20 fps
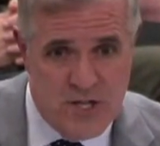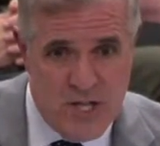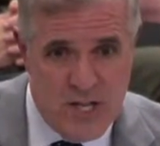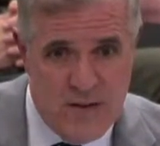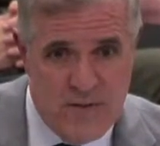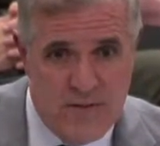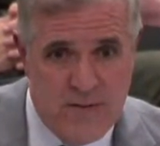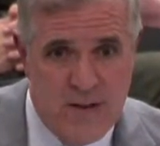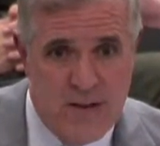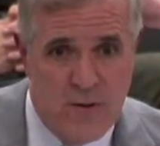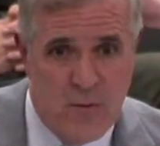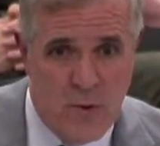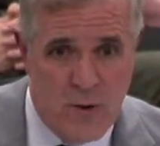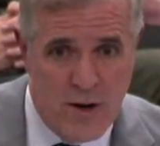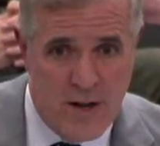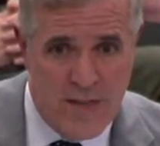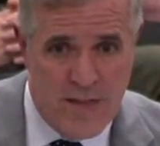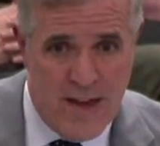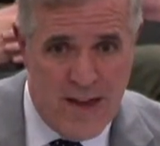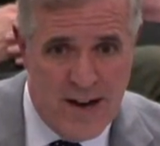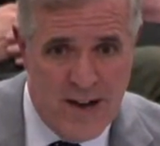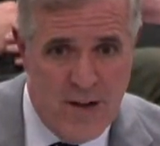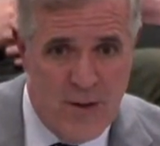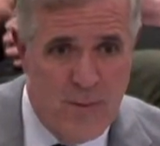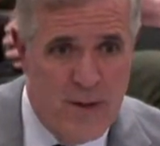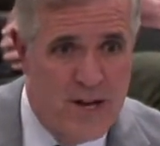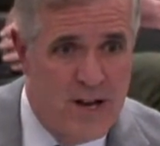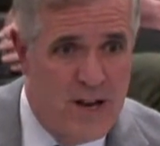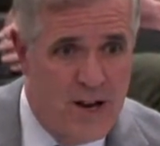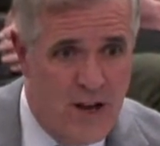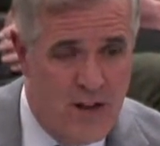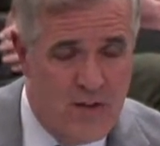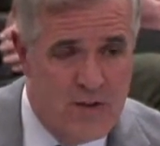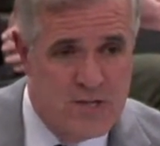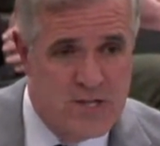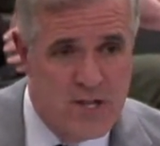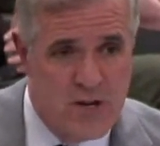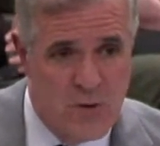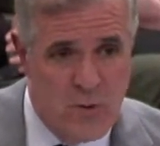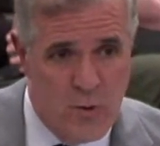shift and working that element, and
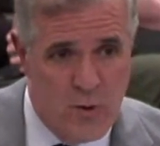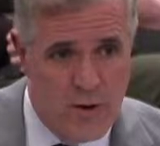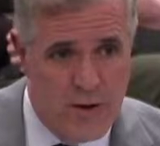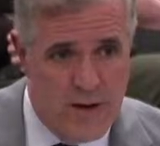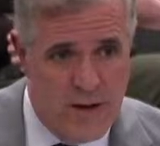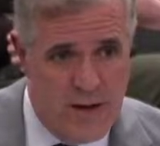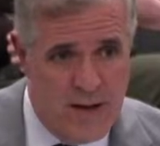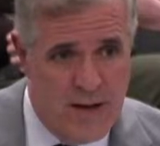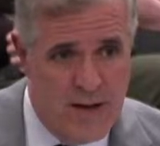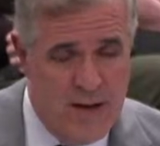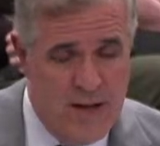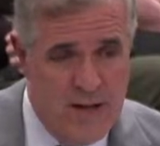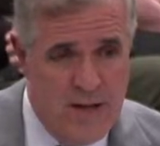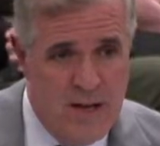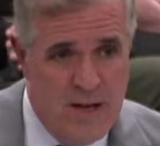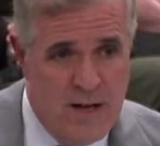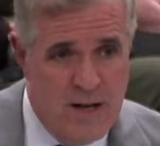others that are working